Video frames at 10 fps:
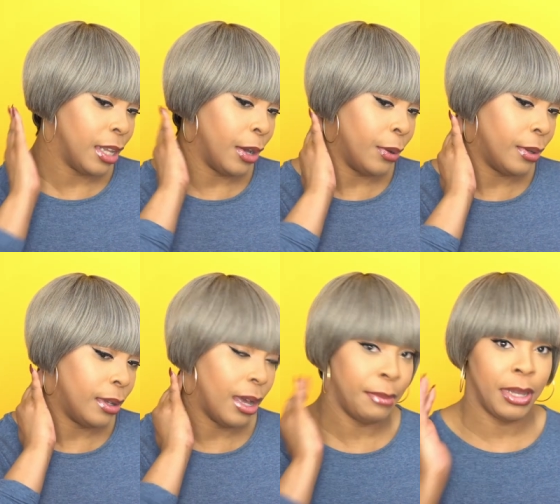Now,
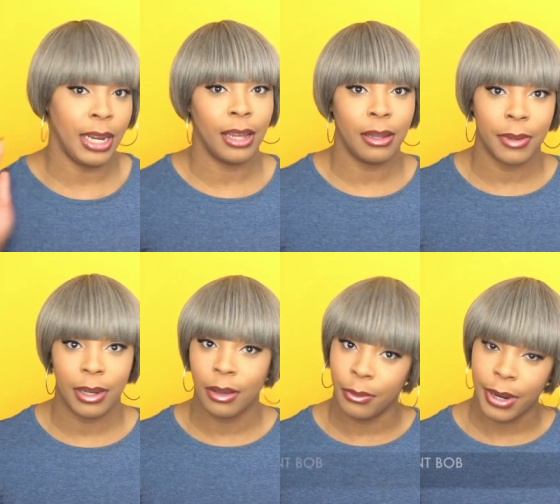I mean,
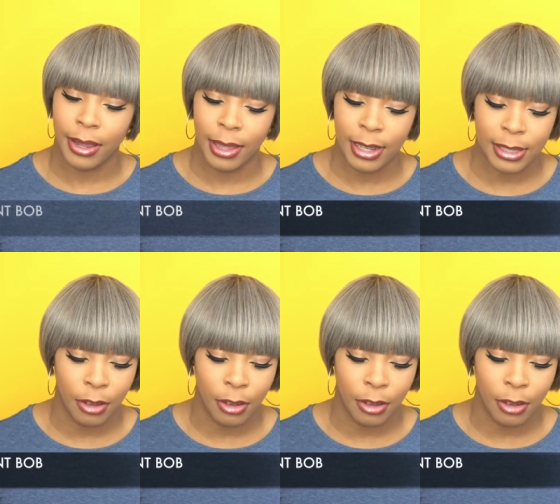anybody could wear this.